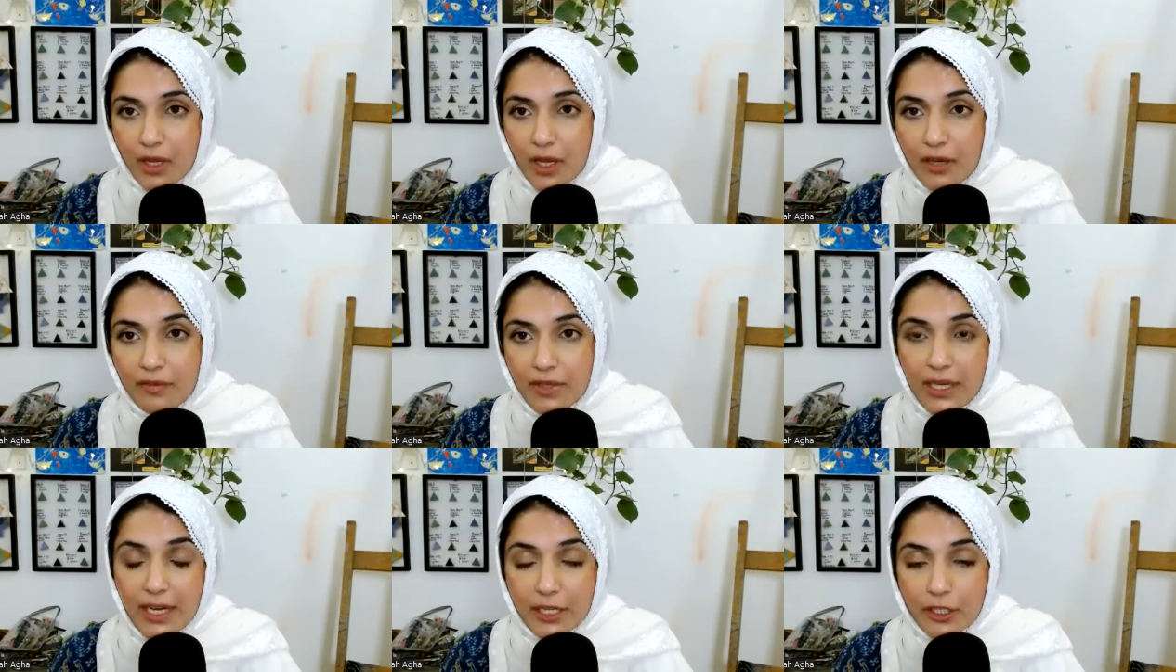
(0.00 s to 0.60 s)
and
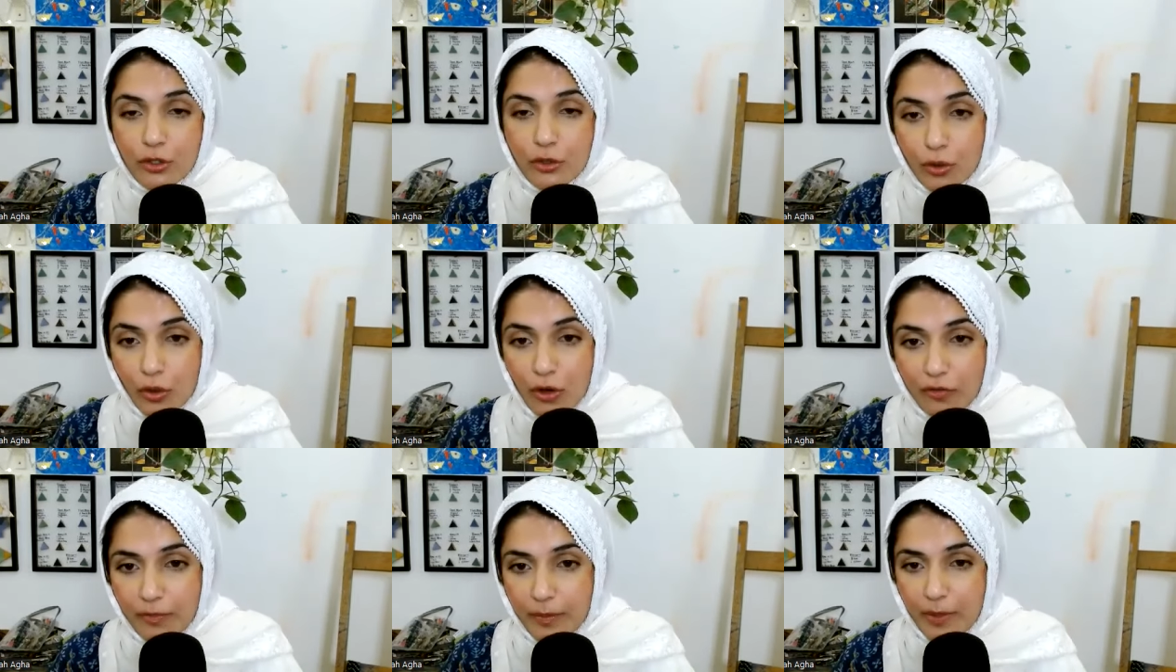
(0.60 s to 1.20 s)
we let
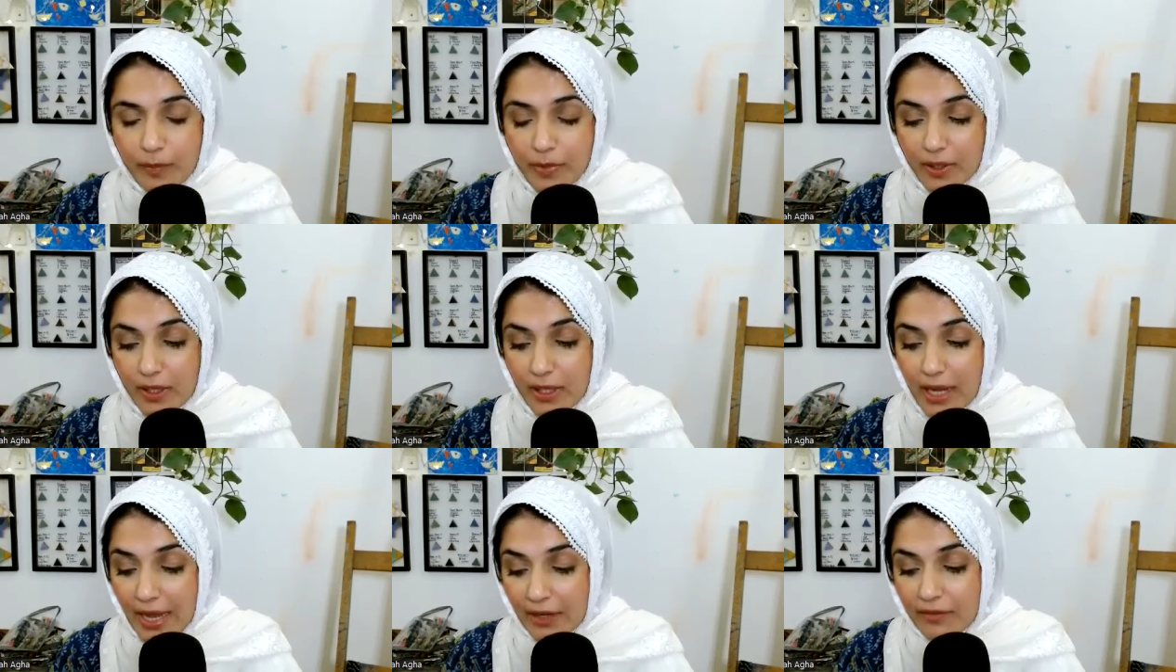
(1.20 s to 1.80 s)
go of
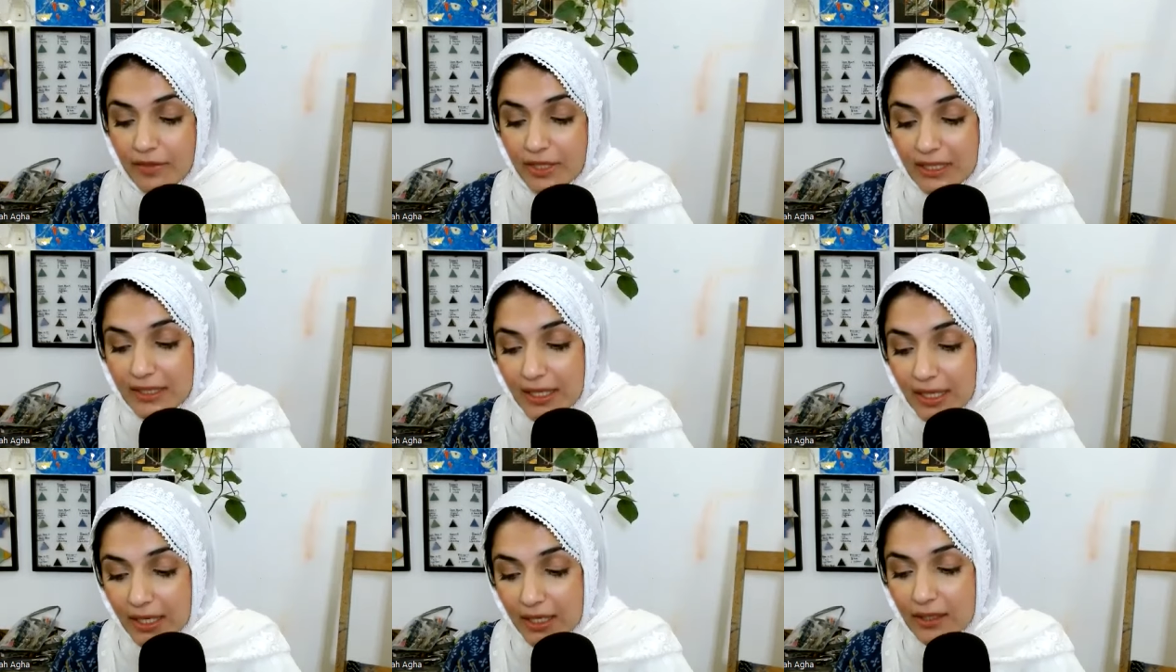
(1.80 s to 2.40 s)
people and we
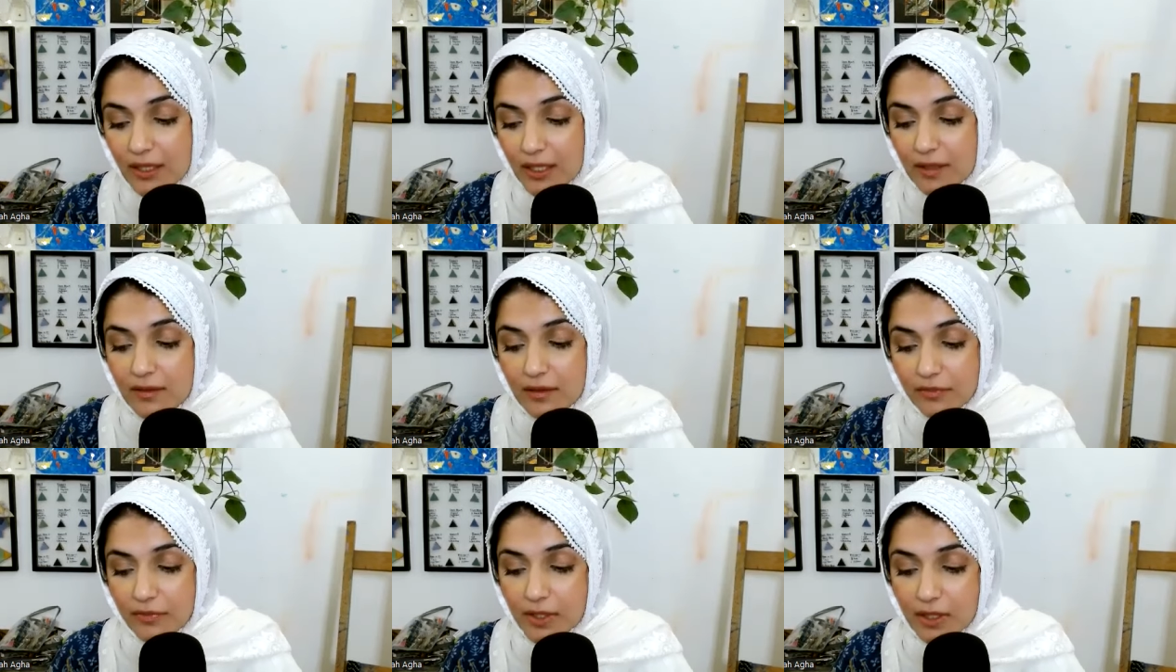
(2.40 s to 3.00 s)
take these
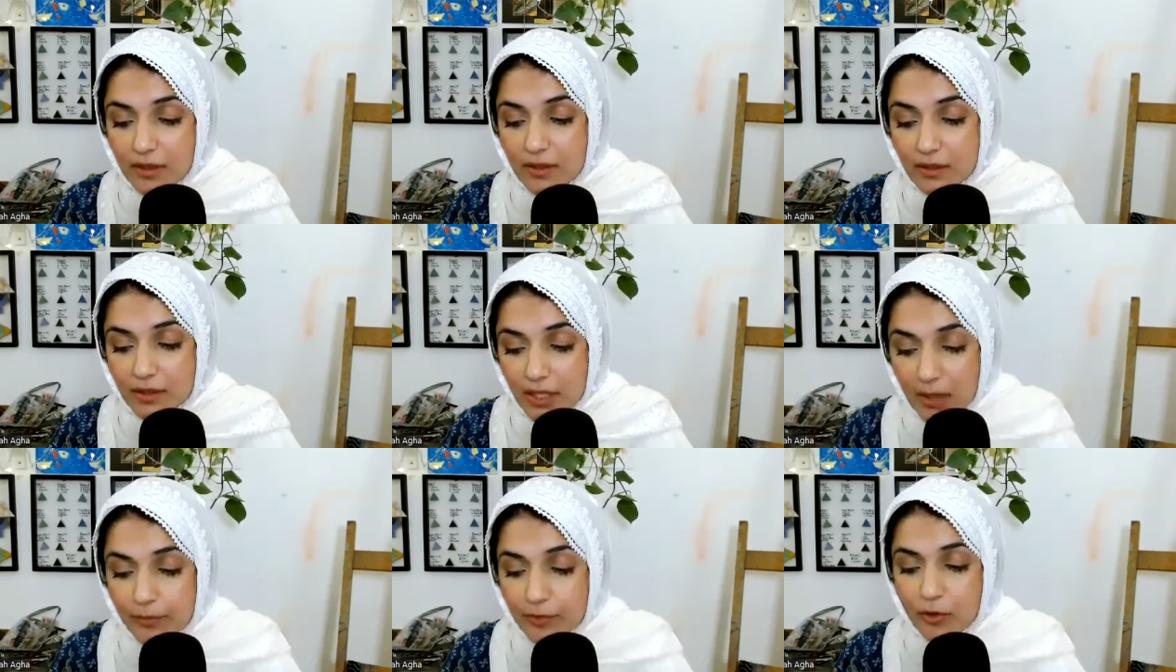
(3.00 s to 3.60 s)
difficult
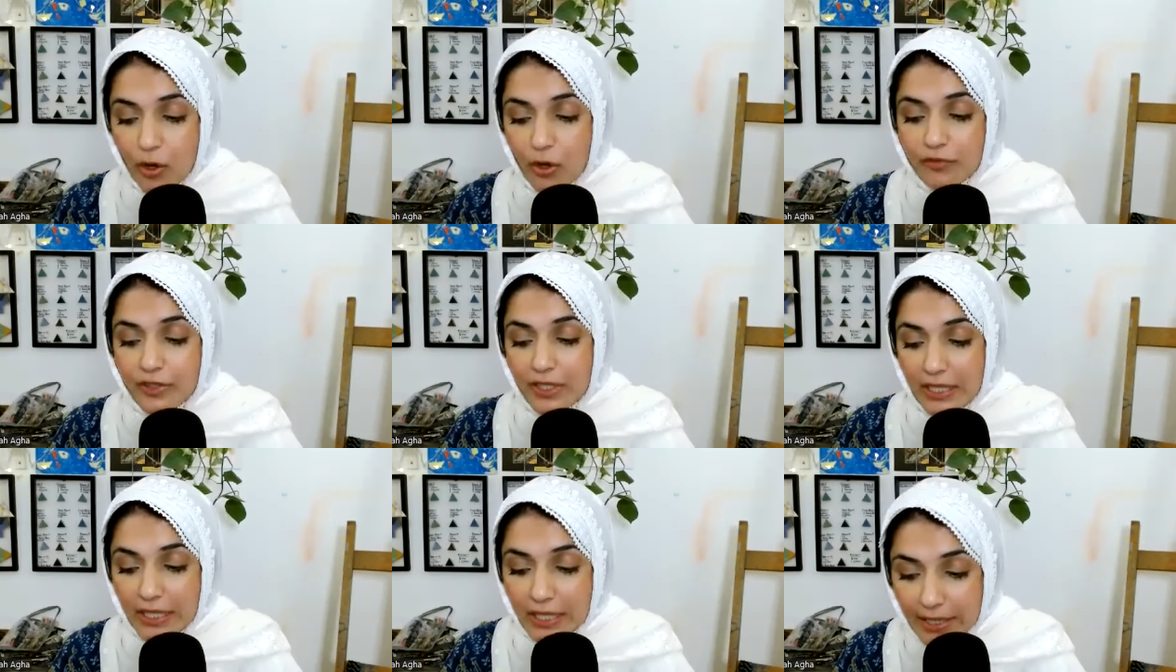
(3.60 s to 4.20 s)
steps of
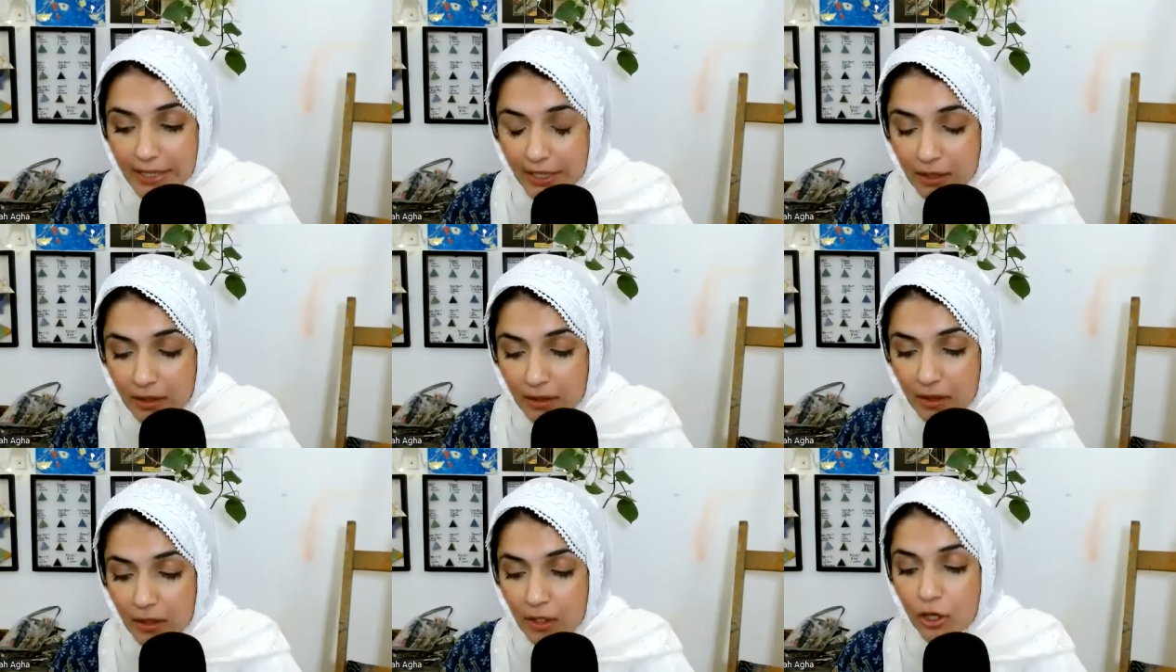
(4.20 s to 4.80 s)

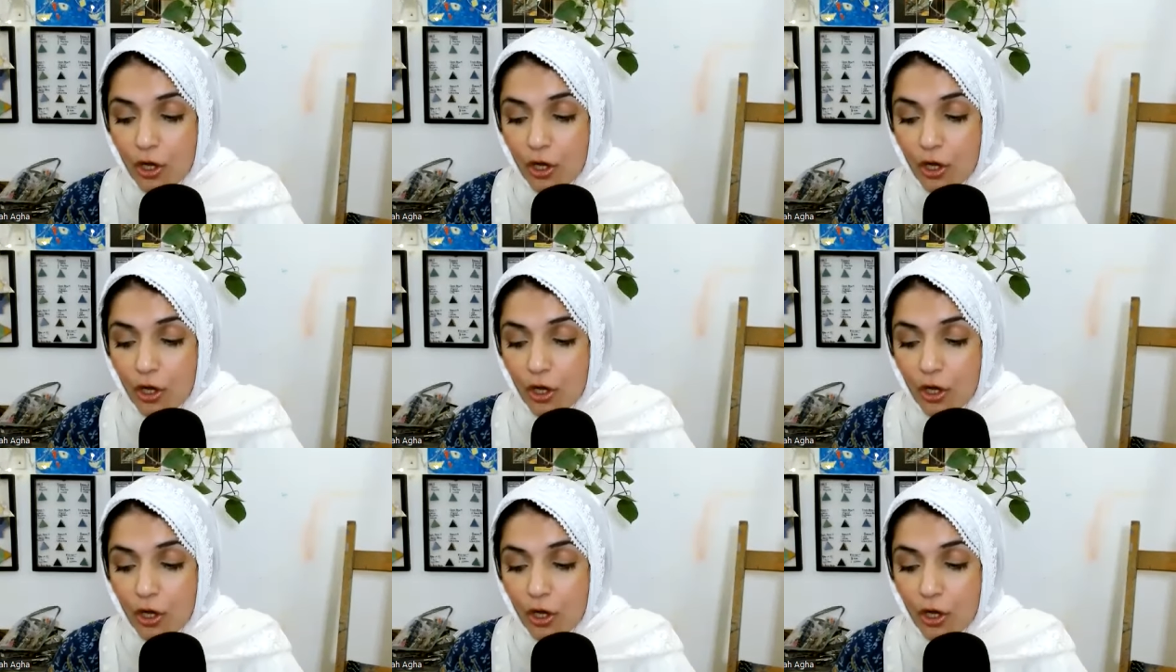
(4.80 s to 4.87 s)
healing,